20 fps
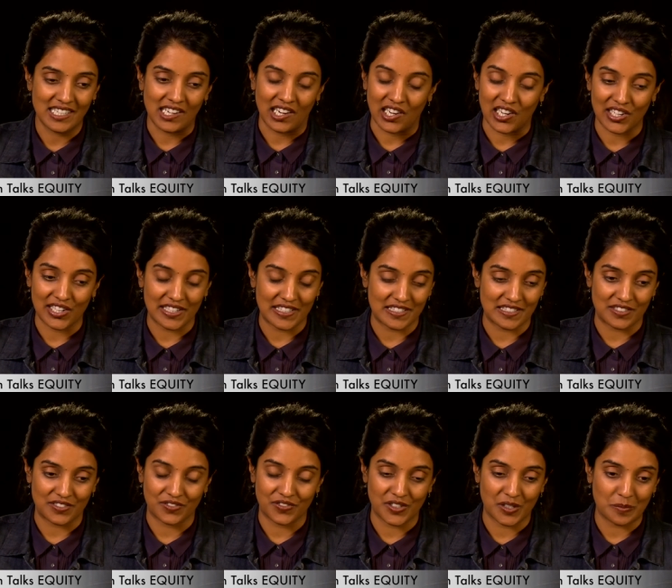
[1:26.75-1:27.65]
artists
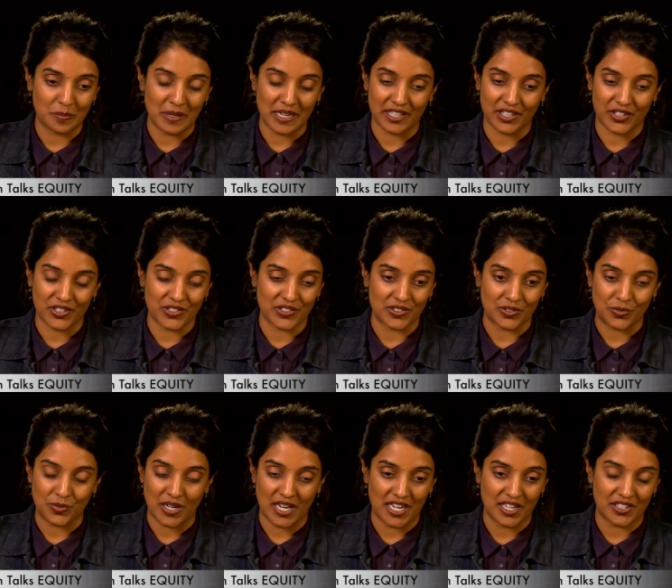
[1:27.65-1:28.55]
and filmmakers
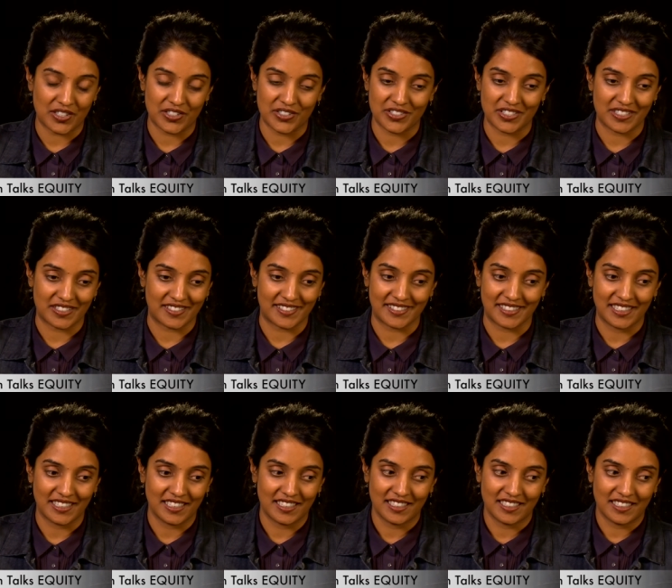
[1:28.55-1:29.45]
and writers.
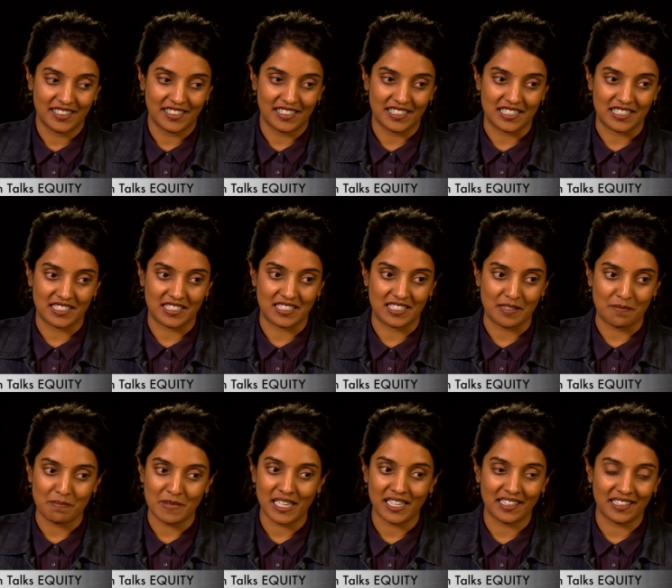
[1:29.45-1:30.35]
And to
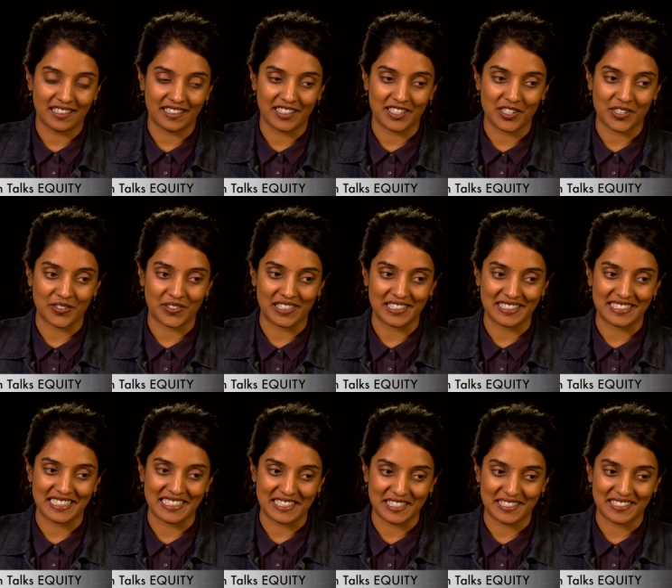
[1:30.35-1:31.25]
me, you know,
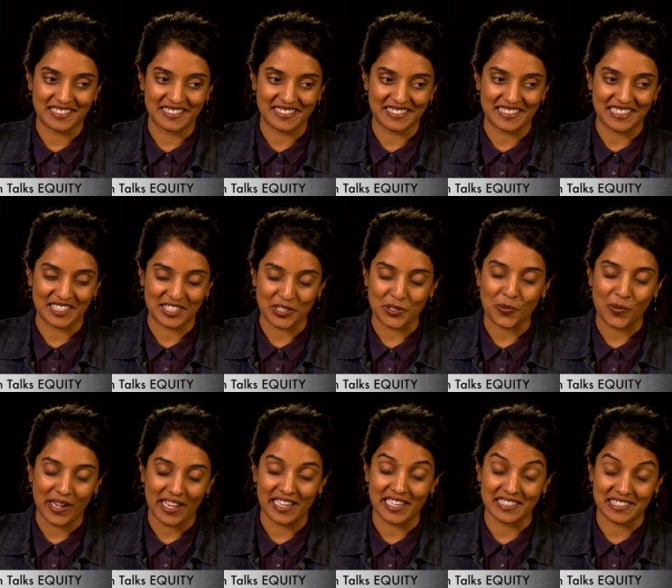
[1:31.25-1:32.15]
it's the
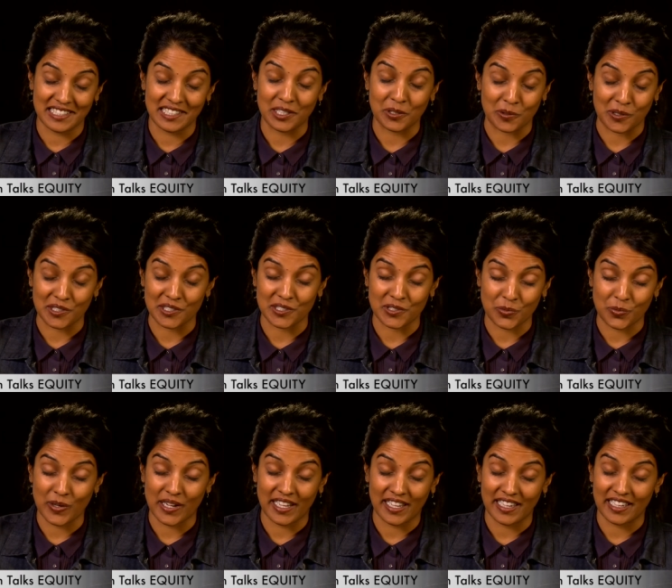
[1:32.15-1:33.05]
way I see the world. It's the
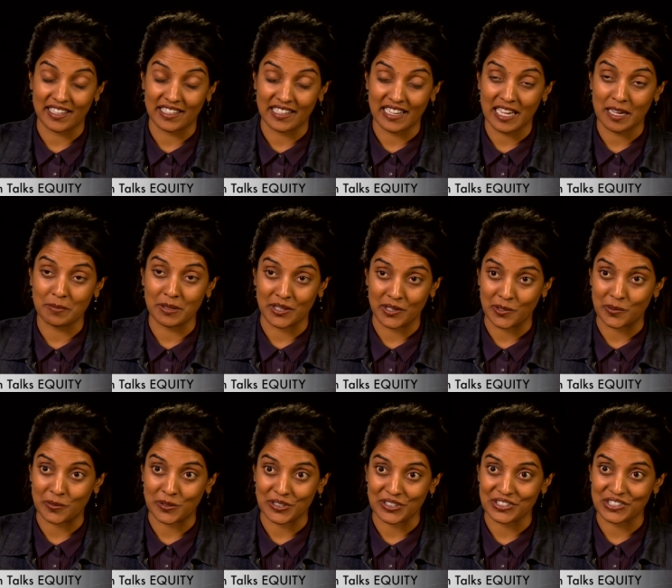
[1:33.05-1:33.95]
way I inhabit the
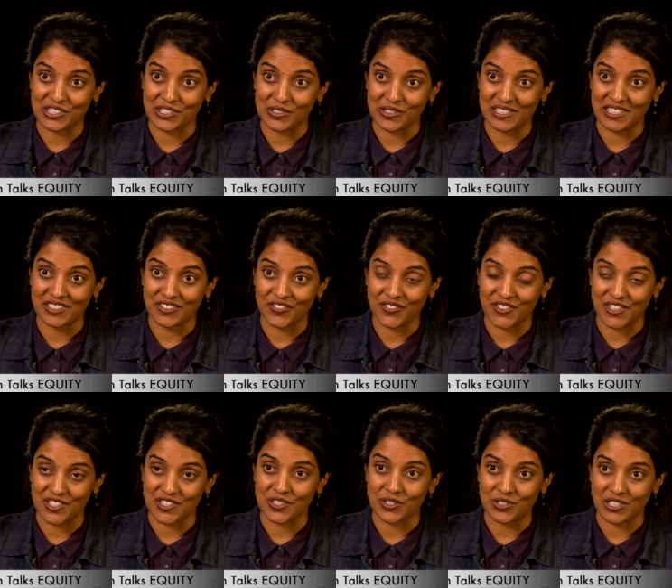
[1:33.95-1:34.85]
world. So it didn't
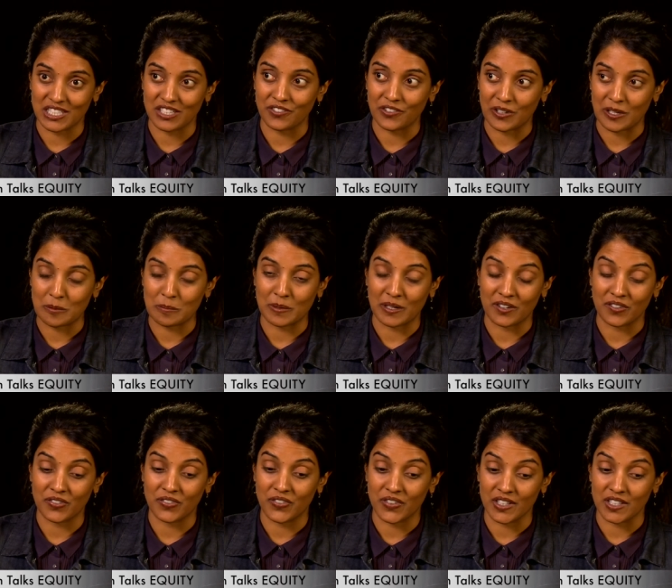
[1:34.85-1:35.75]
feel so different, but
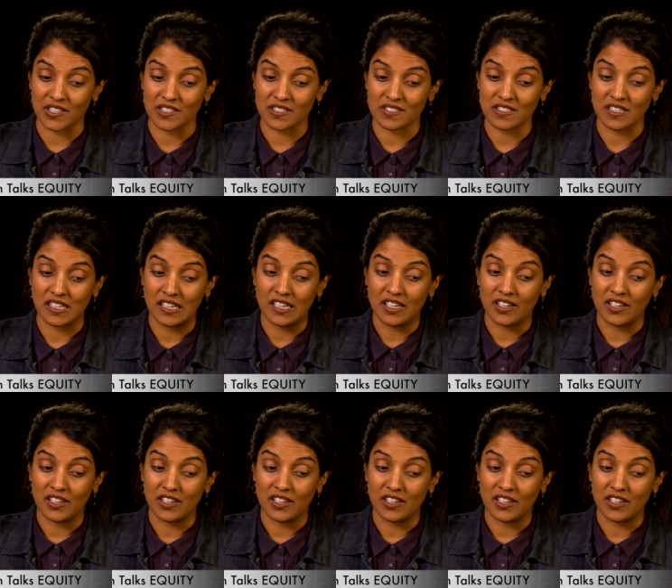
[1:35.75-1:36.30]
it feels